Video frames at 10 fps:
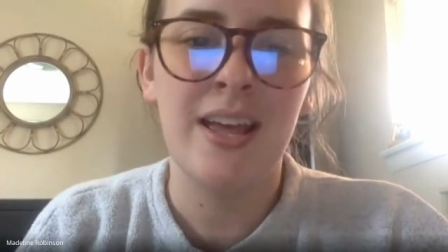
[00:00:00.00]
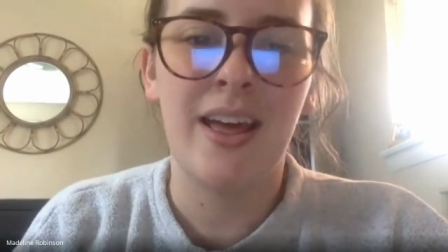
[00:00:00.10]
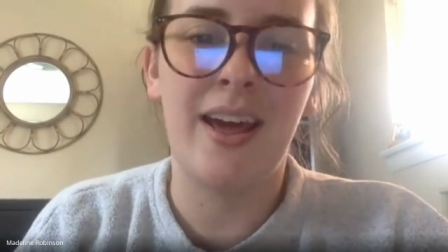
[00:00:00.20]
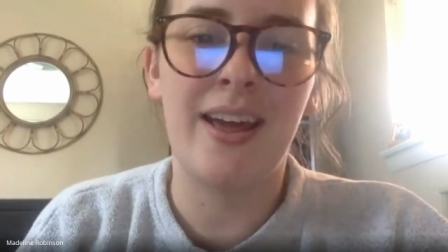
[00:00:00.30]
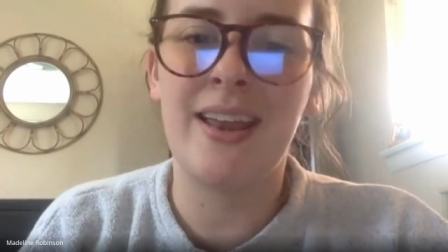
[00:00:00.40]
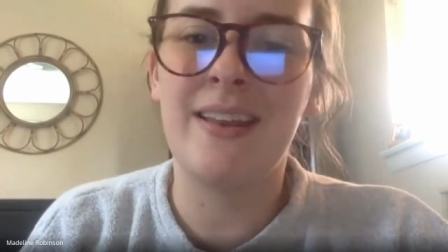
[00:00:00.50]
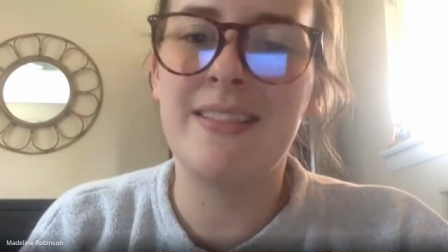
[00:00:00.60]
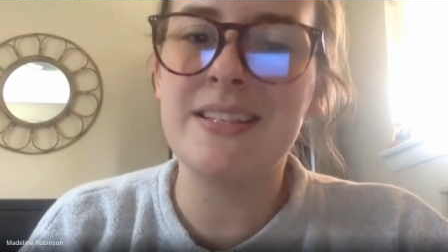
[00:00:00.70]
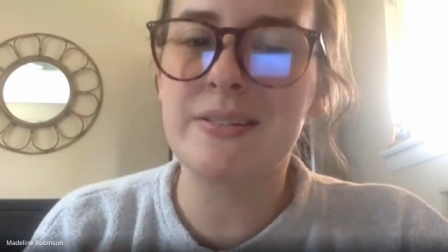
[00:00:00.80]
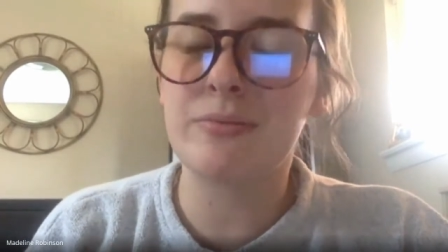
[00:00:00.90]
And in
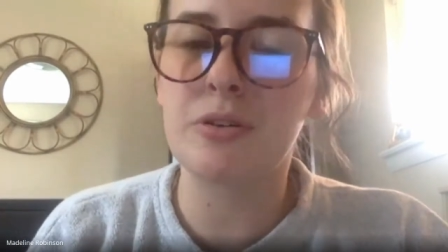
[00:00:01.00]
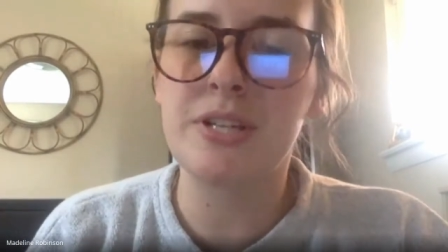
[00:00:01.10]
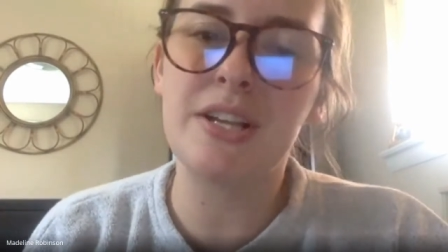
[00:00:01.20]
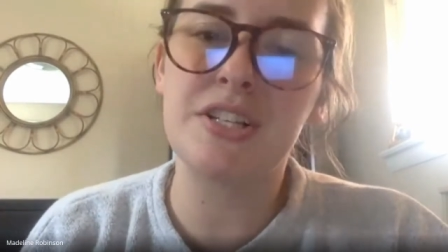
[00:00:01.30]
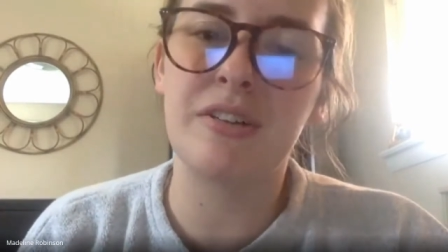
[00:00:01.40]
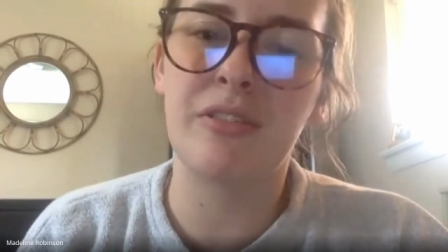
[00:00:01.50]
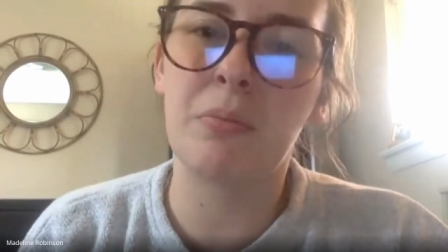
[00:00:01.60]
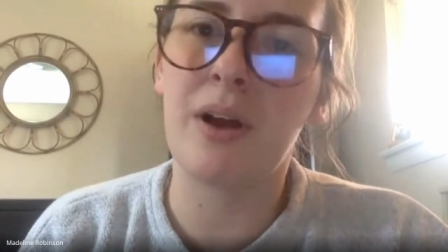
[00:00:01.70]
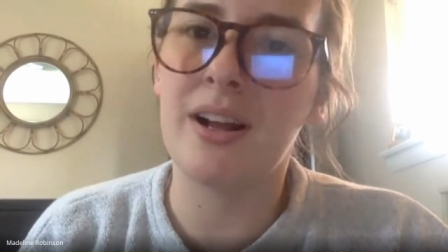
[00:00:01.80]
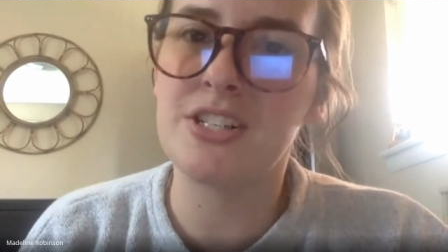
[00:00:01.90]
this rotation of the
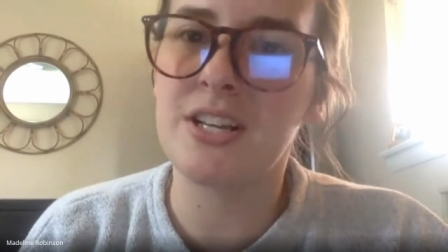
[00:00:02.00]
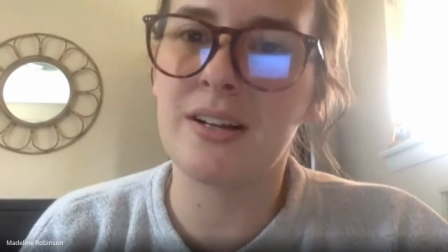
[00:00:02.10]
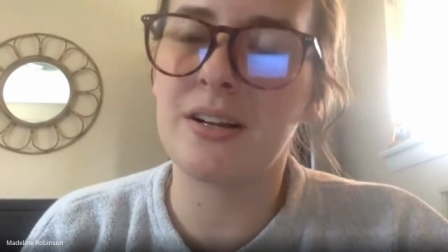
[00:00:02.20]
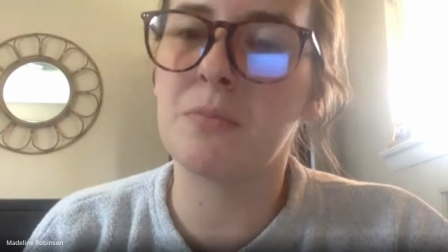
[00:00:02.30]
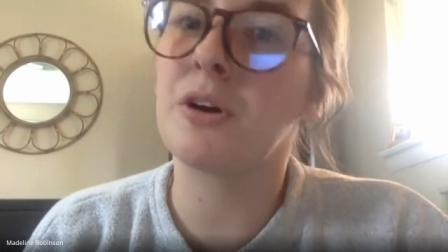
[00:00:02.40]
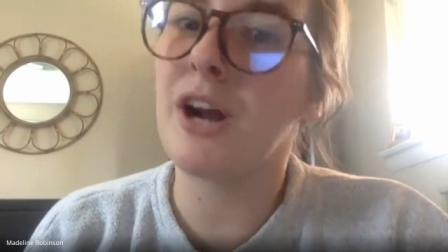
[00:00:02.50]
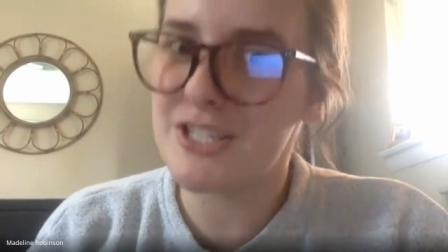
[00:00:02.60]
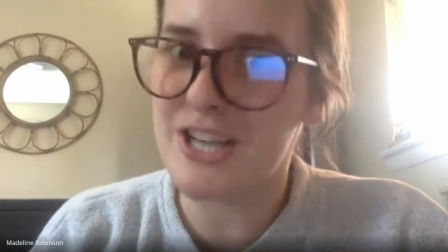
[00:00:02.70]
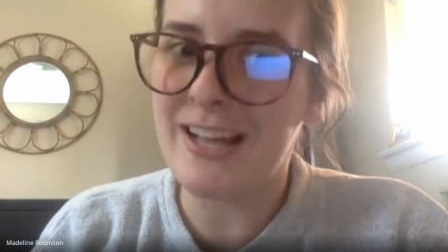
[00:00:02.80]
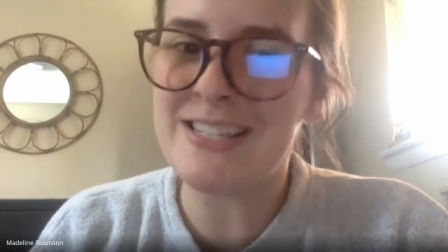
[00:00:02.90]

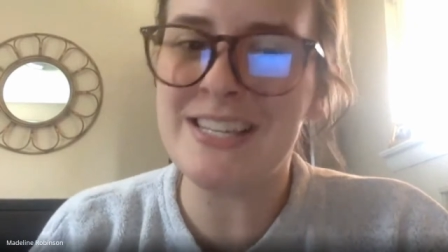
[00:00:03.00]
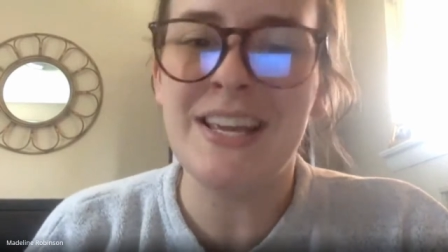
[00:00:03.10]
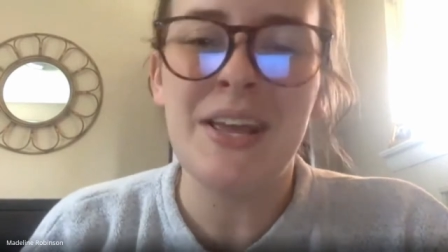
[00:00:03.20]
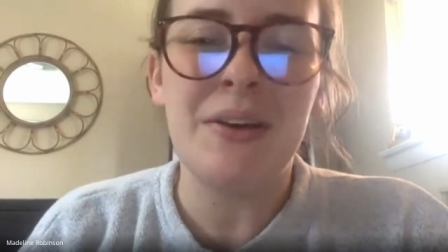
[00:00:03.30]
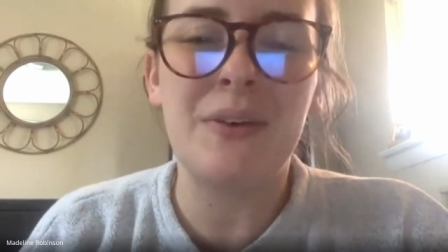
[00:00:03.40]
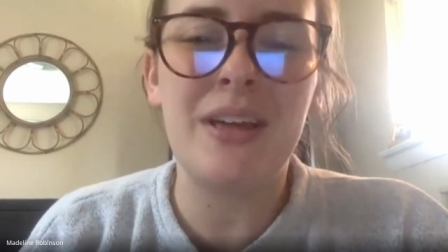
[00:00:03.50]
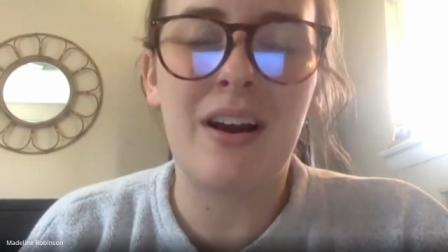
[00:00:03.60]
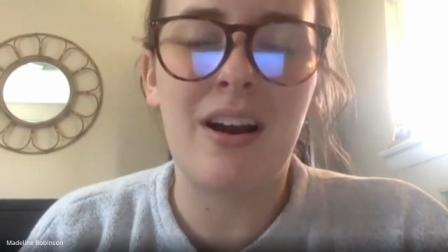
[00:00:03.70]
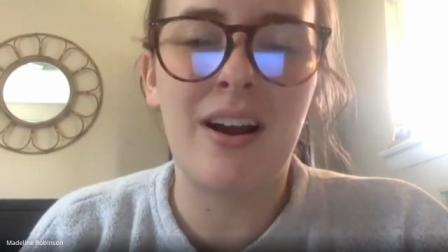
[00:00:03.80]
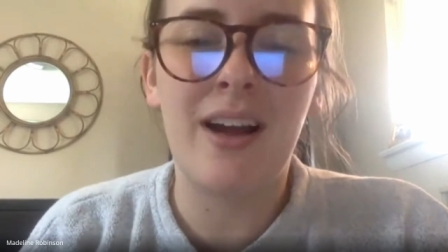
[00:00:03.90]
project, we
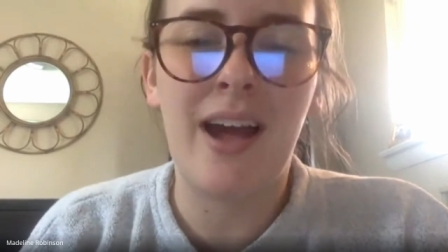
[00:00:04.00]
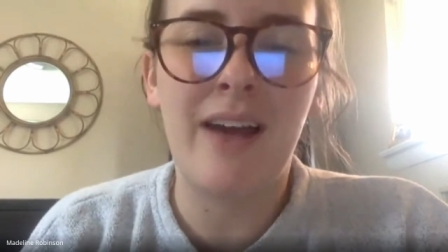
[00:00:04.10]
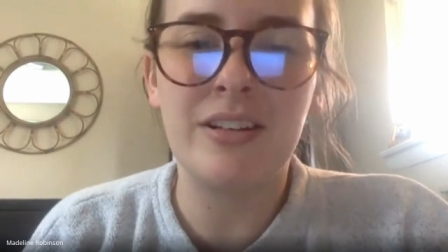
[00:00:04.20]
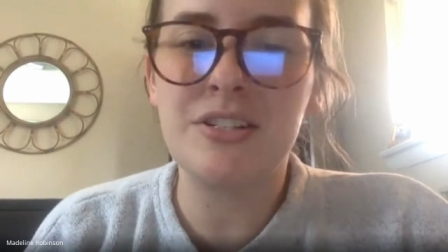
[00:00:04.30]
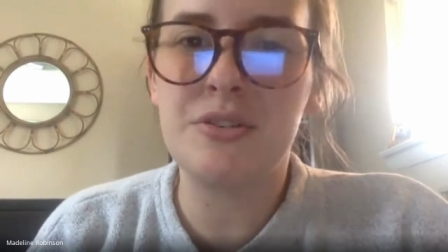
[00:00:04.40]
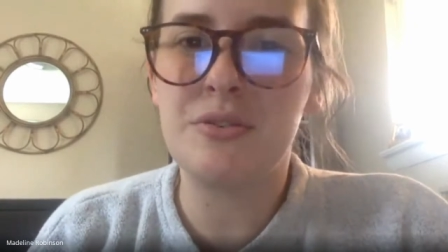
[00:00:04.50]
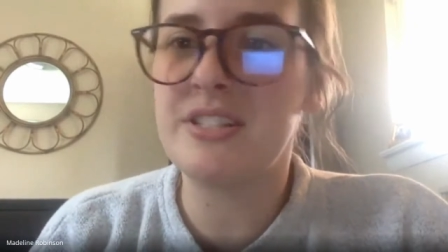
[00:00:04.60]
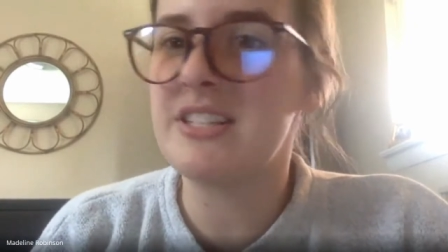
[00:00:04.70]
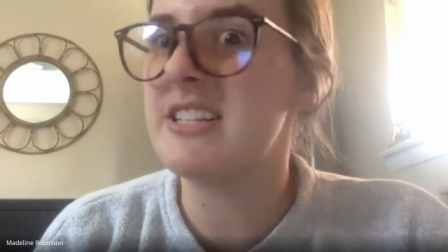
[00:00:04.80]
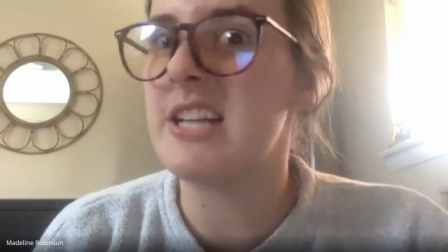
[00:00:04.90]
are having
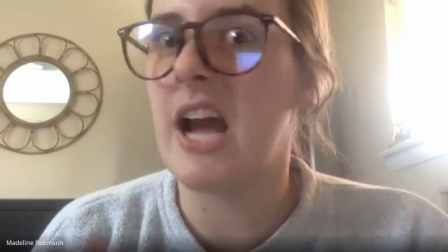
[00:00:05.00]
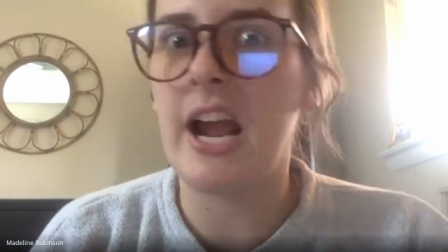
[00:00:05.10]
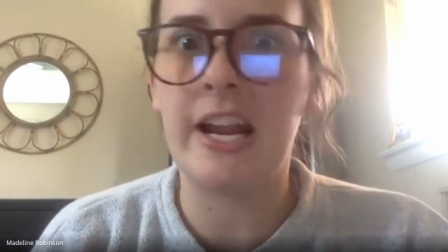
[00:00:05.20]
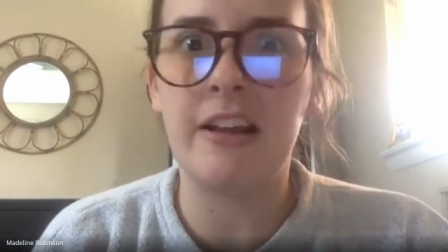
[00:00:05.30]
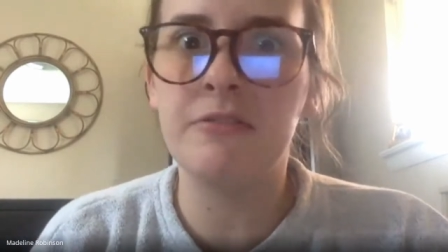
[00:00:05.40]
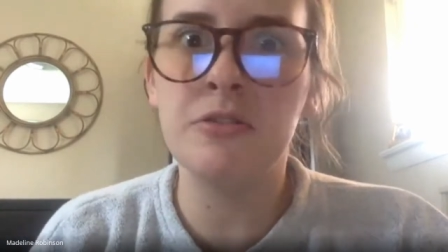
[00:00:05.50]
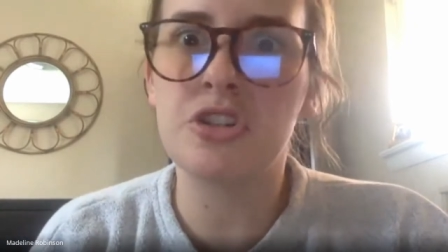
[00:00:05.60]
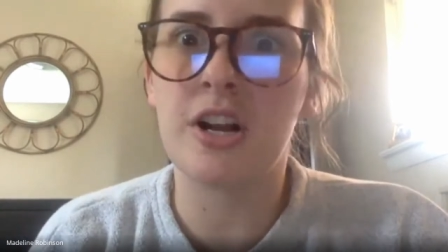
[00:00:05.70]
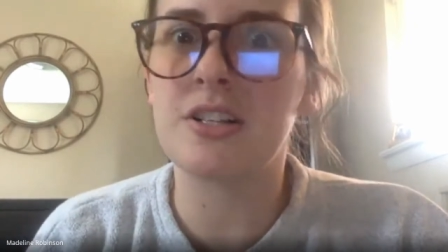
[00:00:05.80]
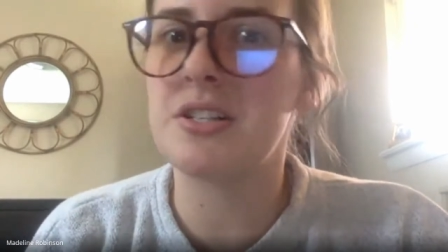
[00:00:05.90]
students design a food truck.